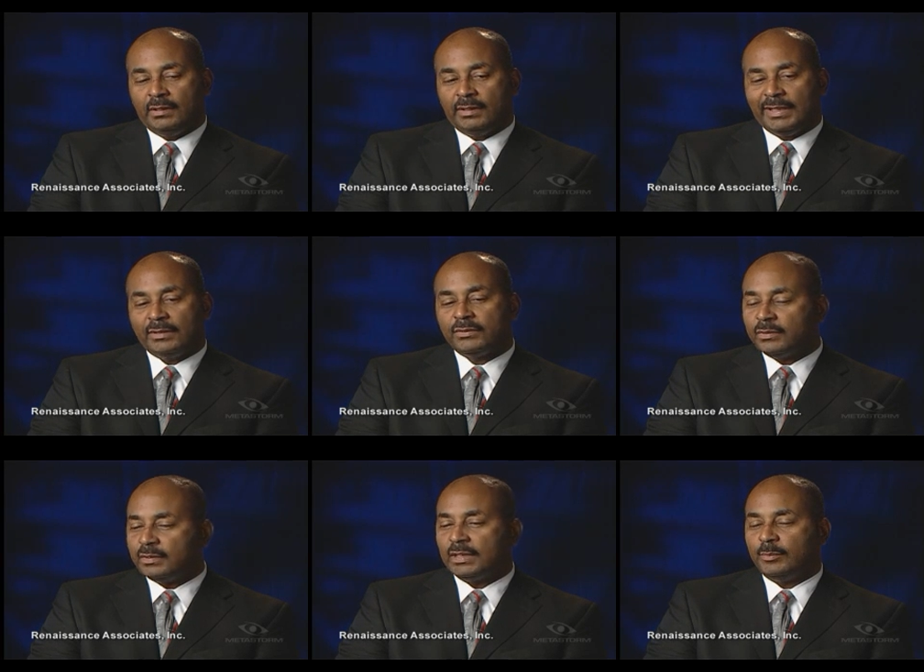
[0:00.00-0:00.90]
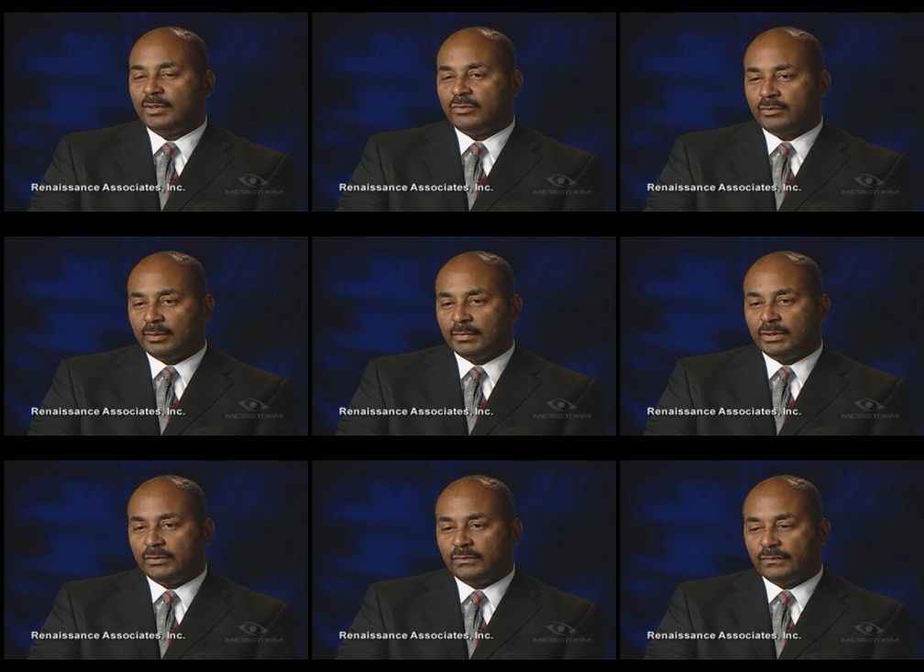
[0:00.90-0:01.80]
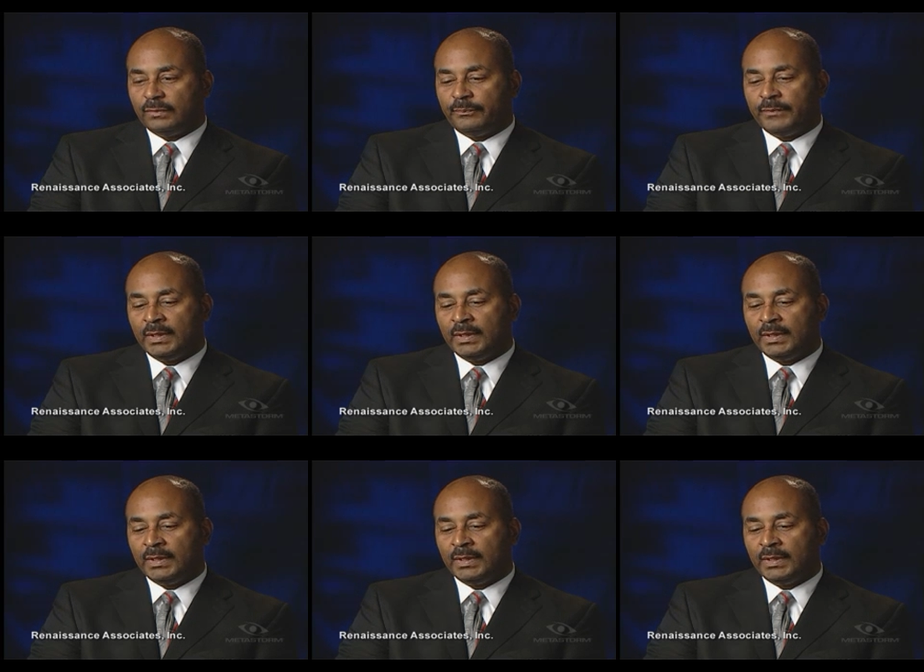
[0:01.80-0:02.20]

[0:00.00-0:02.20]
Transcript: That's turned out to be extremely useful.